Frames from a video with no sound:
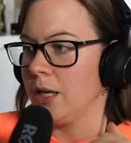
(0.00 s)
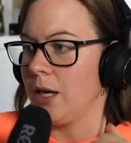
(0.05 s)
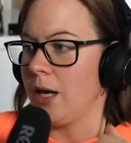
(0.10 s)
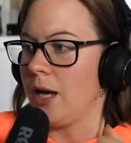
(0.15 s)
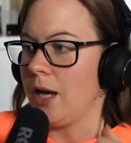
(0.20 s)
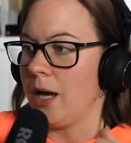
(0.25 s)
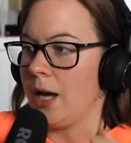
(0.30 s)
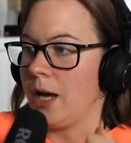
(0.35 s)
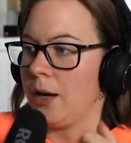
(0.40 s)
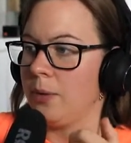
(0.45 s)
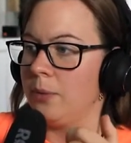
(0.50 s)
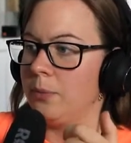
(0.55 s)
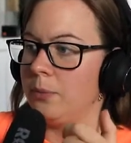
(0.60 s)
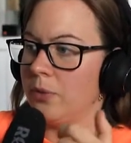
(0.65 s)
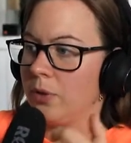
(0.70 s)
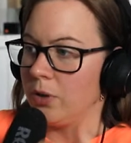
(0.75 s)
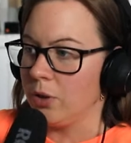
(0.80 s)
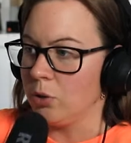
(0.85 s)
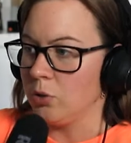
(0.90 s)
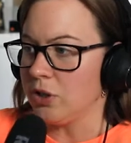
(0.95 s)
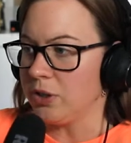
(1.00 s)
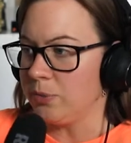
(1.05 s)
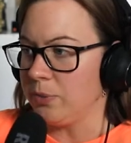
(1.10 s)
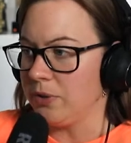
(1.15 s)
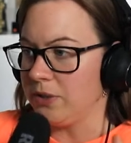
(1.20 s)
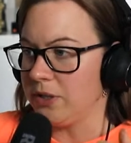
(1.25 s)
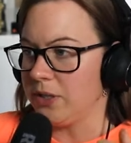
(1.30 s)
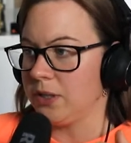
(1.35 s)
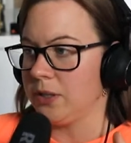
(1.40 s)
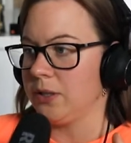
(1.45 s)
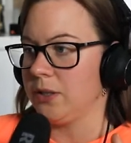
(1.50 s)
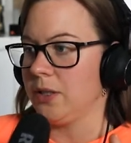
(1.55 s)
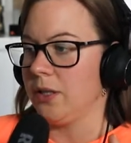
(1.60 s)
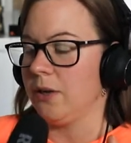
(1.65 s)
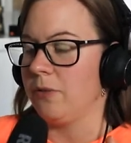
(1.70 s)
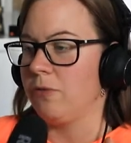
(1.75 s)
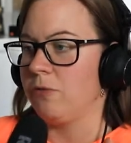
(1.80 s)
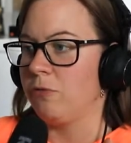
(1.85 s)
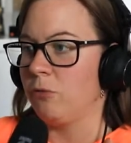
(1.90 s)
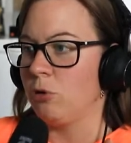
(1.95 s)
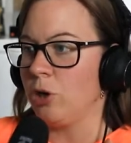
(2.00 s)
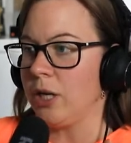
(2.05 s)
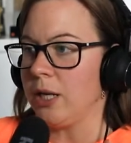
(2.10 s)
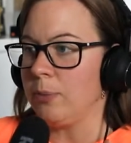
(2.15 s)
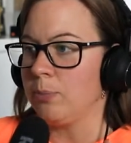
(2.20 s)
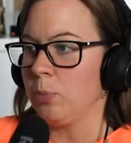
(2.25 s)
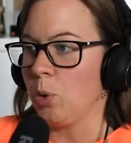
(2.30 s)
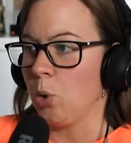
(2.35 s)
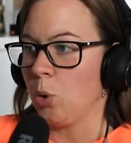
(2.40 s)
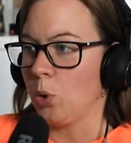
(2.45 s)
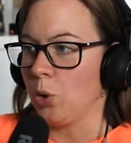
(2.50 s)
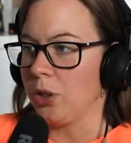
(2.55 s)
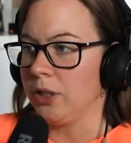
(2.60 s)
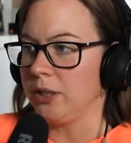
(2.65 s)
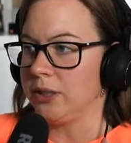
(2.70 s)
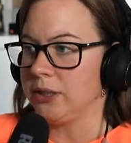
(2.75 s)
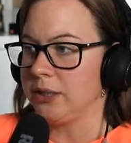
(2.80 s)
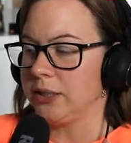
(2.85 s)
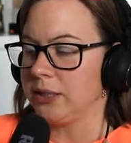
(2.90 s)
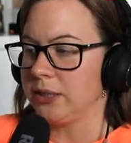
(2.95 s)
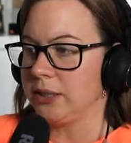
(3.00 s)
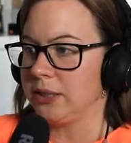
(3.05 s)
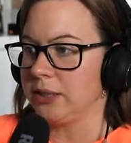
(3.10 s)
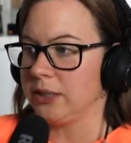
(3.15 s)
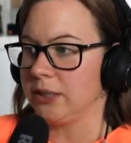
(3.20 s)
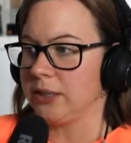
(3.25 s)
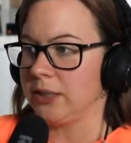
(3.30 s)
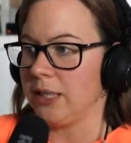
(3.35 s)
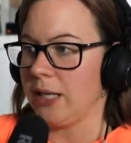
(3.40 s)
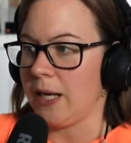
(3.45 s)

USB free ports,